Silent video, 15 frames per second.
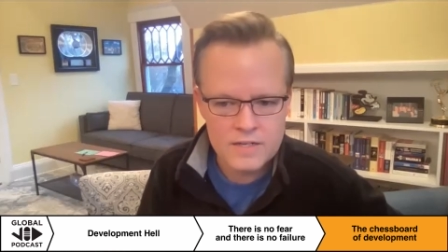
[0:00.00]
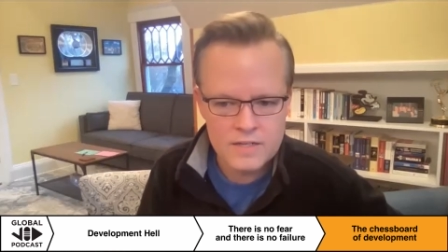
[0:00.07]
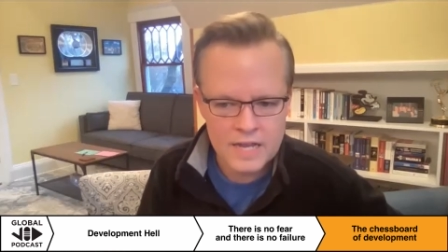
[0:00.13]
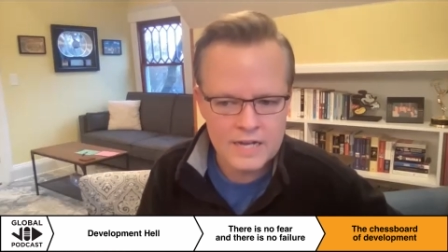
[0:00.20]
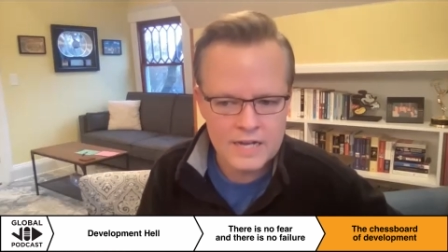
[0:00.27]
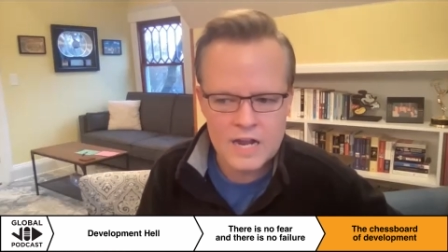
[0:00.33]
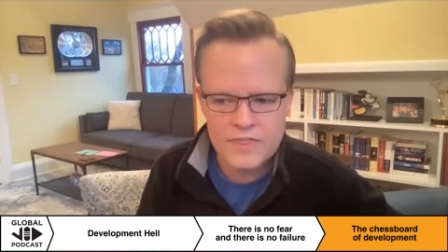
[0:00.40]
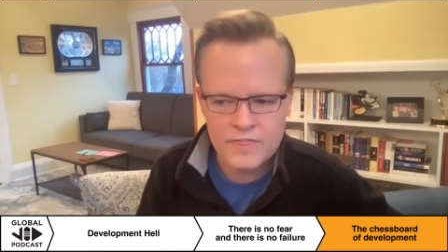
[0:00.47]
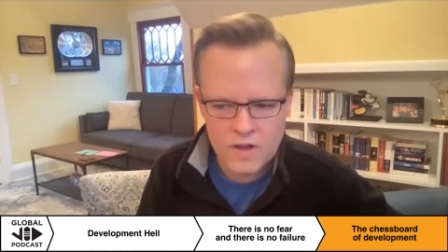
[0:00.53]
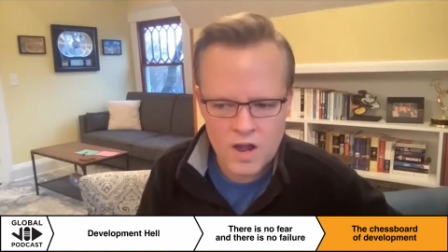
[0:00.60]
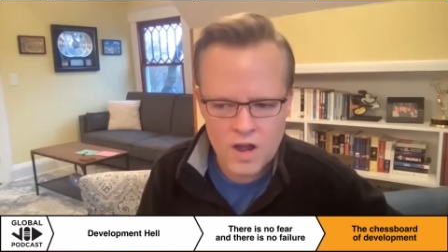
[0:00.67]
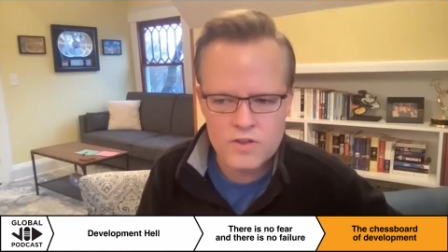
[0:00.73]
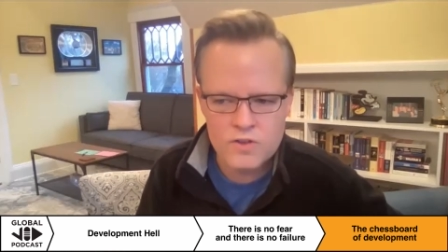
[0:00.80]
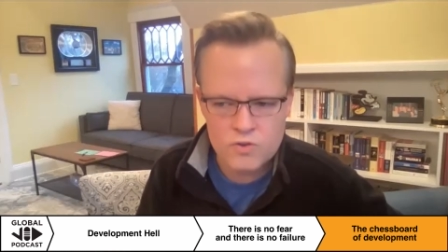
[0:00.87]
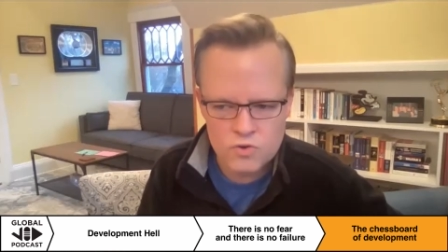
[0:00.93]
Like, I
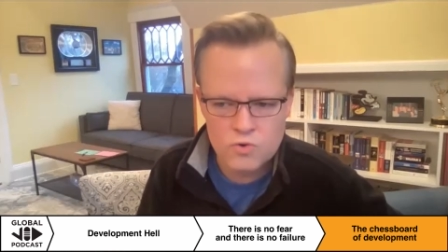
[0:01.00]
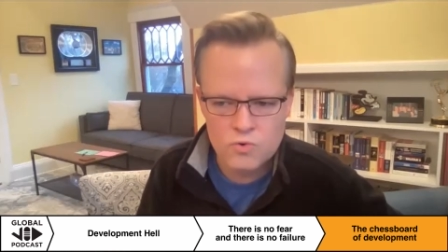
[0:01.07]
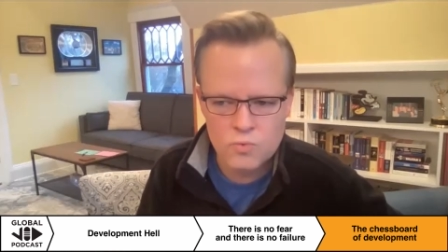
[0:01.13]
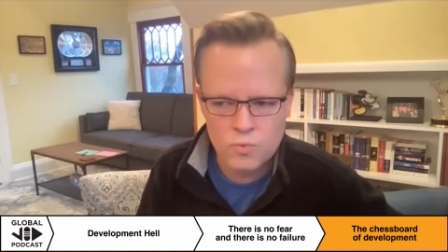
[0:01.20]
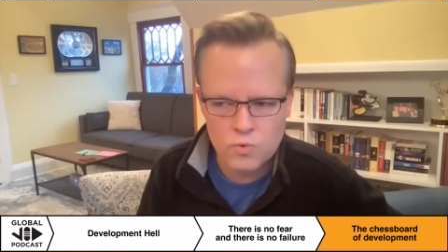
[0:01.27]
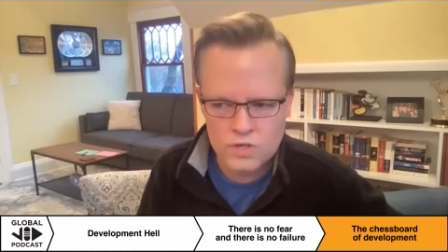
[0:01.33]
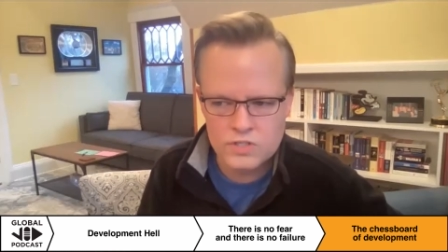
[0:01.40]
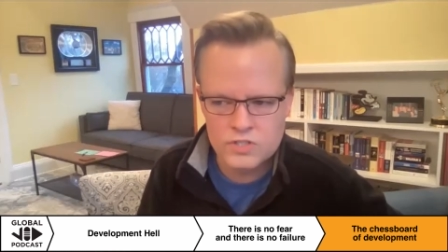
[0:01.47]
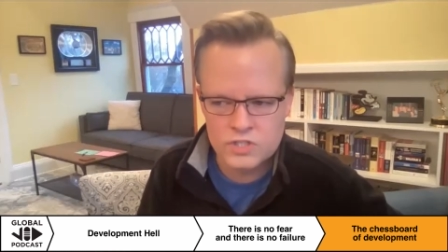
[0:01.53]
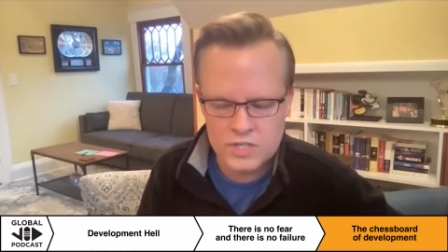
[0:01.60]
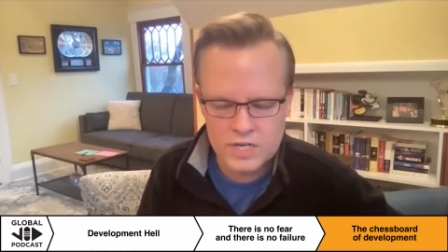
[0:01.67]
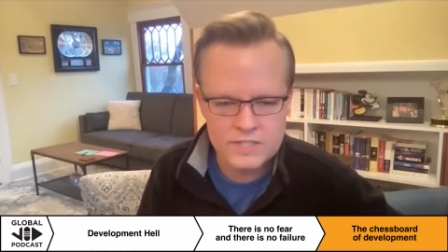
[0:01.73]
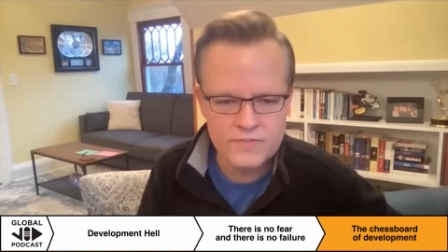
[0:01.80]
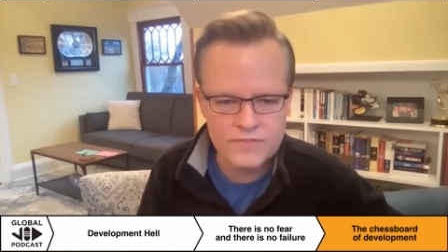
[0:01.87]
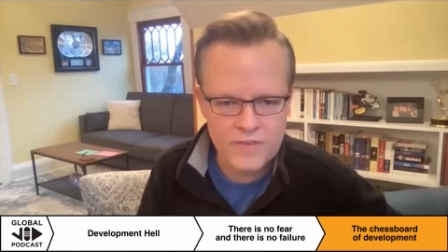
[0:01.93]
thought you were
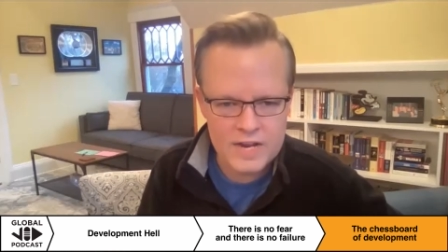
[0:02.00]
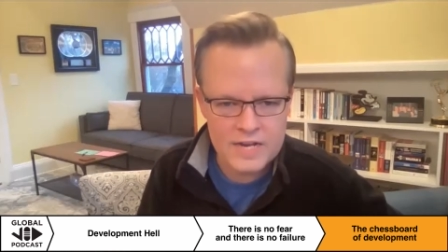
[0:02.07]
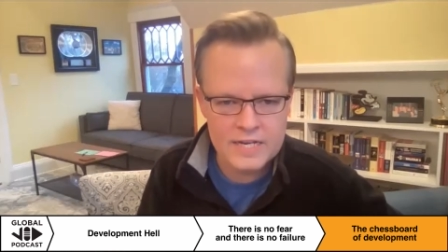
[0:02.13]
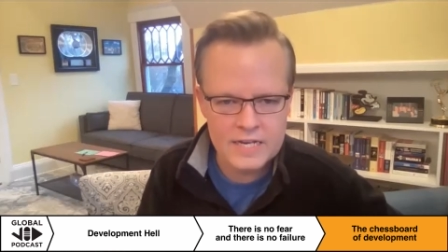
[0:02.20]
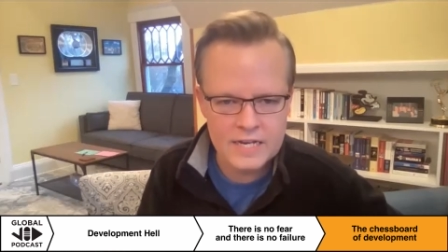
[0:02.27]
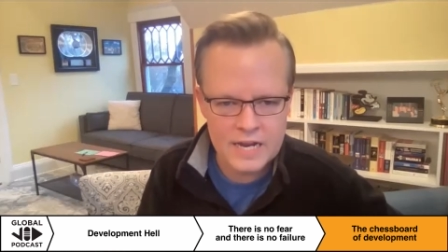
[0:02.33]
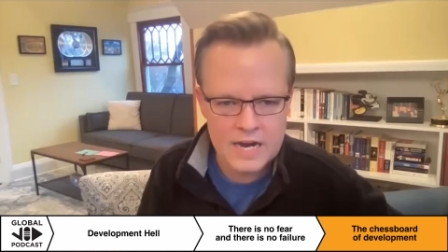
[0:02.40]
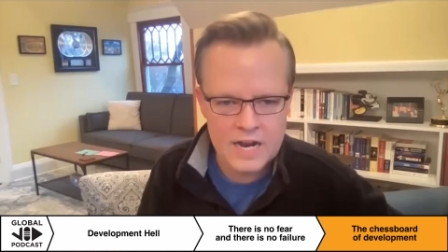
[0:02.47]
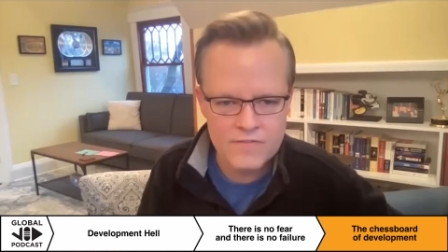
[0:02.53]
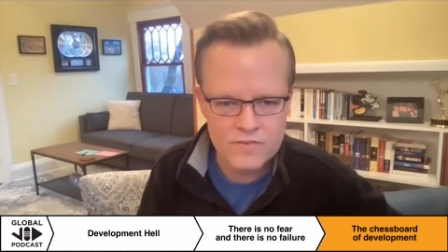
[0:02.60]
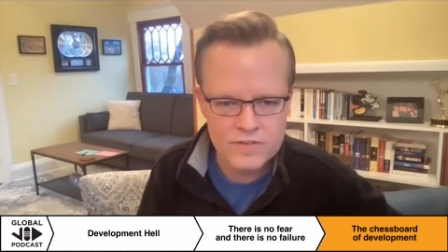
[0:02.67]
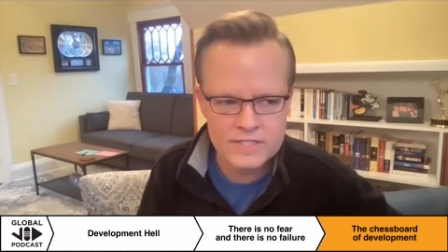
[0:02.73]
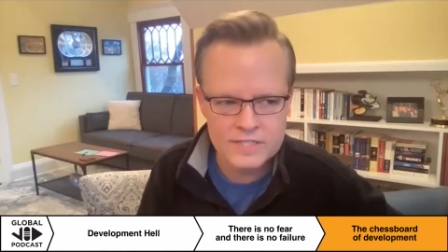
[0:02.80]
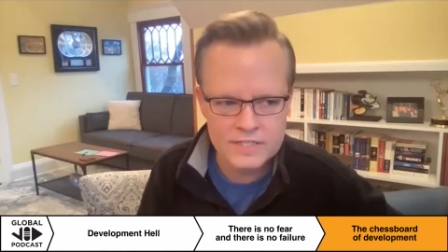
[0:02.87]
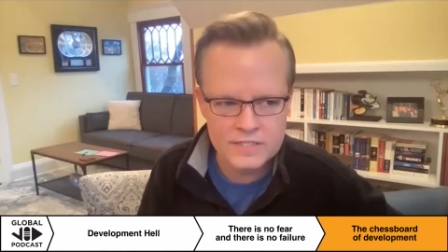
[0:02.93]
just faking it
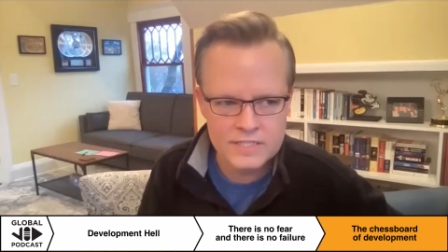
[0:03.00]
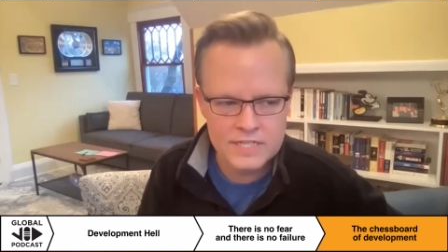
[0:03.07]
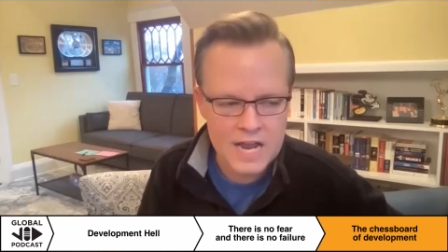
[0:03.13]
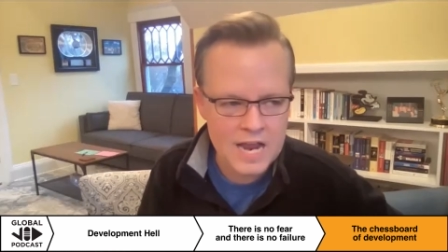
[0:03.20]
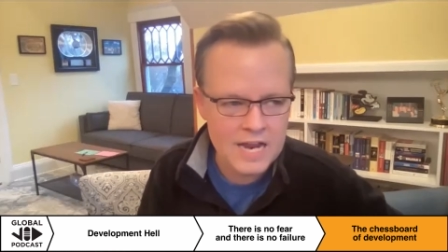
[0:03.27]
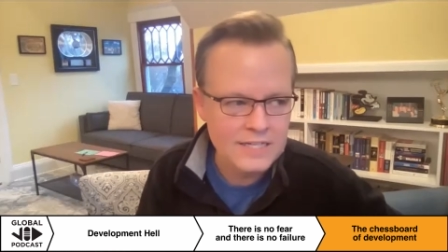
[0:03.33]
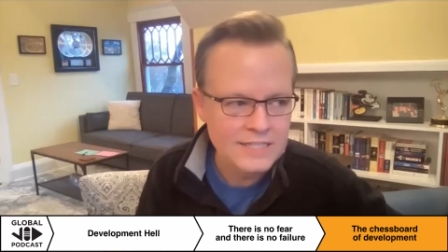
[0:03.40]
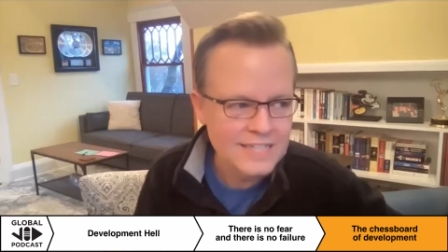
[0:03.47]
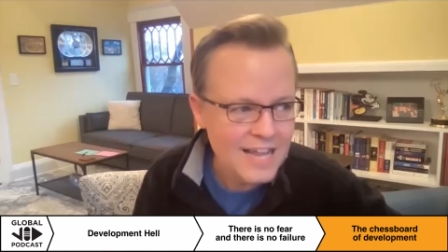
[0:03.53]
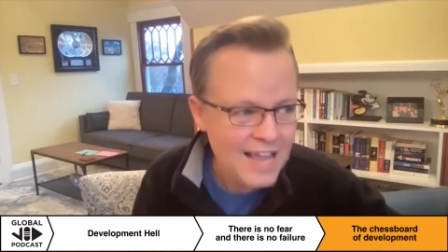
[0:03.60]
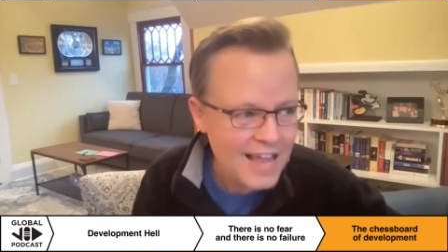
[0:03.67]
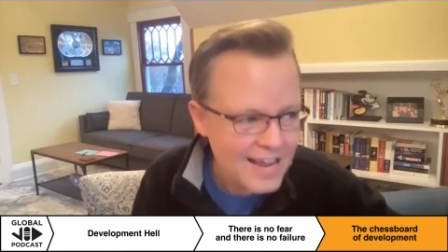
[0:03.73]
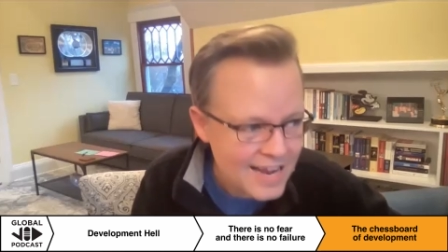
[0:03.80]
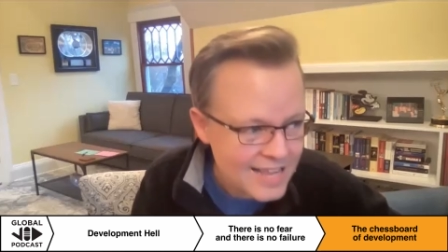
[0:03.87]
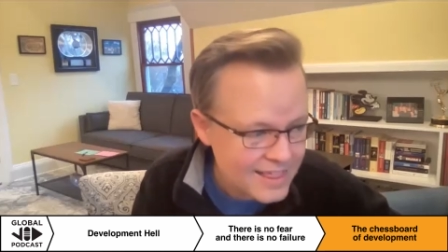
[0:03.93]
every single day.
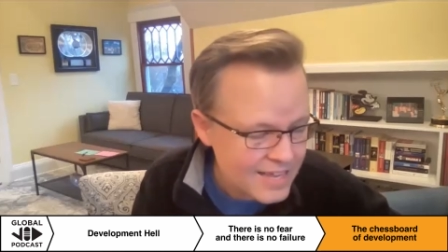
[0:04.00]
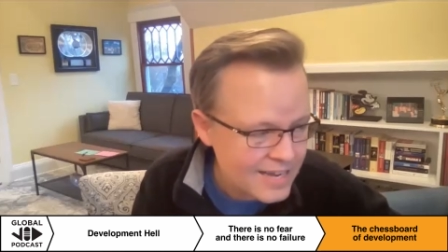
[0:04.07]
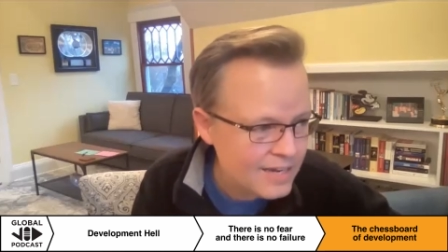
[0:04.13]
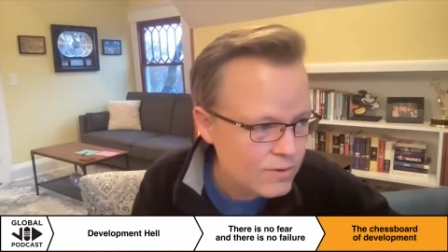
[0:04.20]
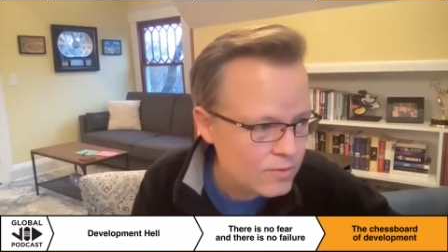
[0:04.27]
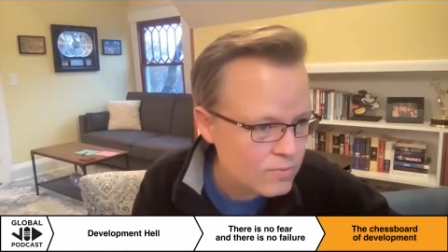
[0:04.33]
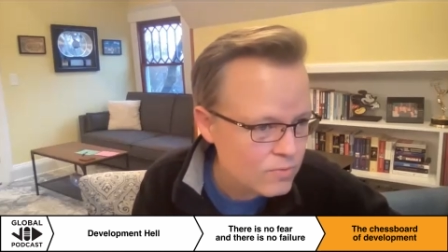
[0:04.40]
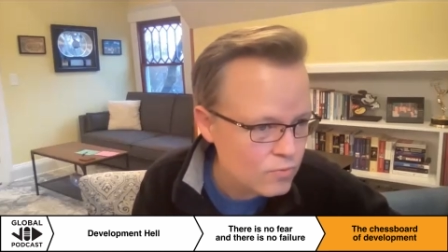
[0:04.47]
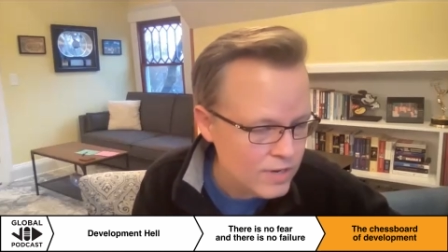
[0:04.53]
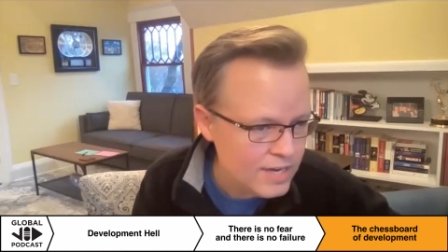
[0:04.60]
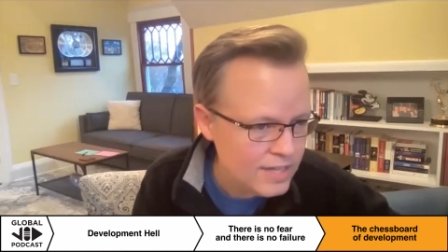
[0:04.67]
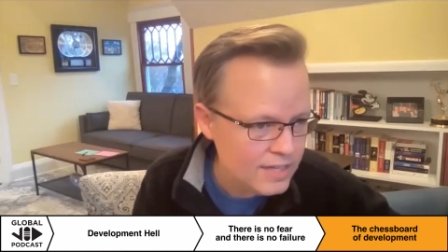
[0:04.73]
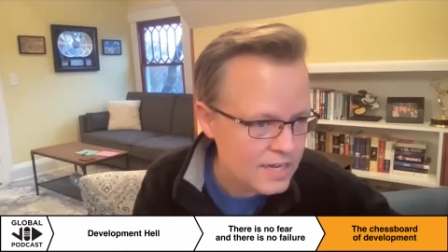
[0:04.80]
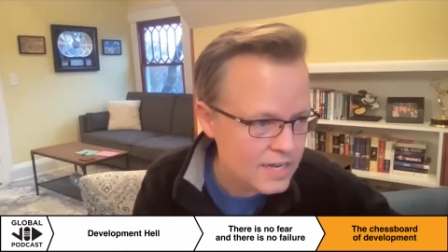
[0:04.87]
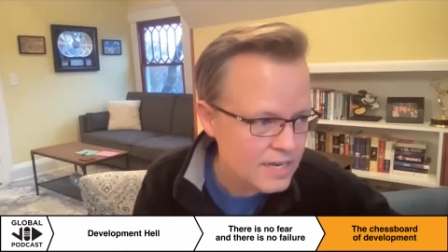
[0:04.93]
And I think
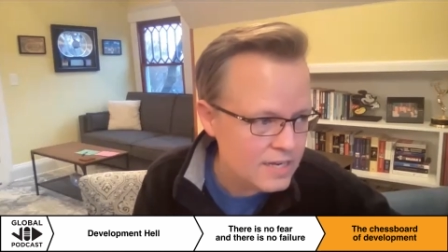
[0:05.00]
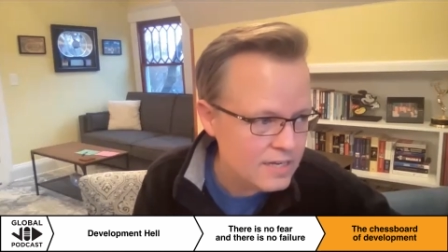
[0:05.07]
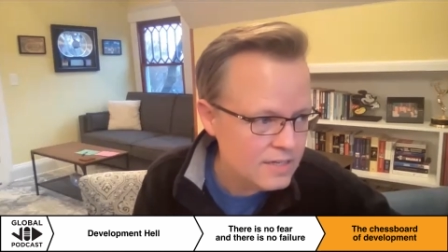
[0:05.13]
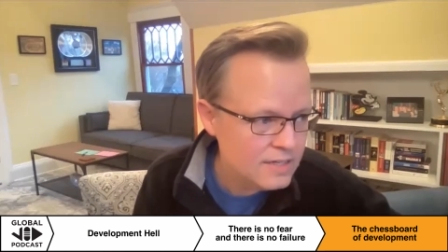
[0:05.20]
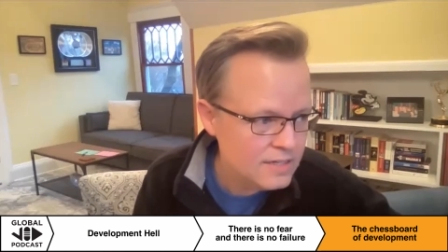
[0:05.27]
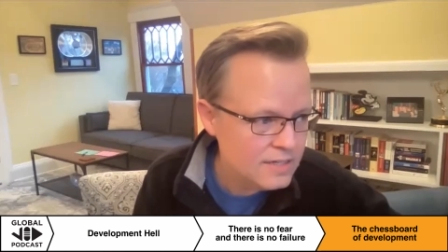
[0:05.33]
really